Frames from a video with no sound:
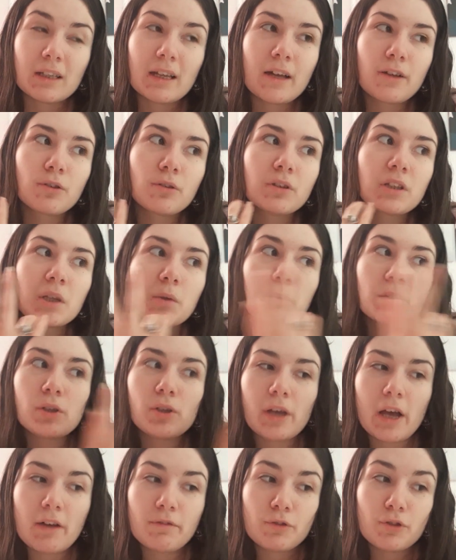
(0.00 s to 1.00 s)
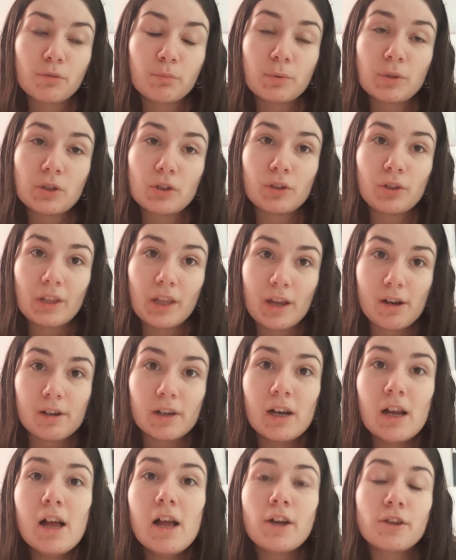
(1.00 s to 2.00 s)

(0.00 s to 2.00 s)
Not only will you have Jupiter there,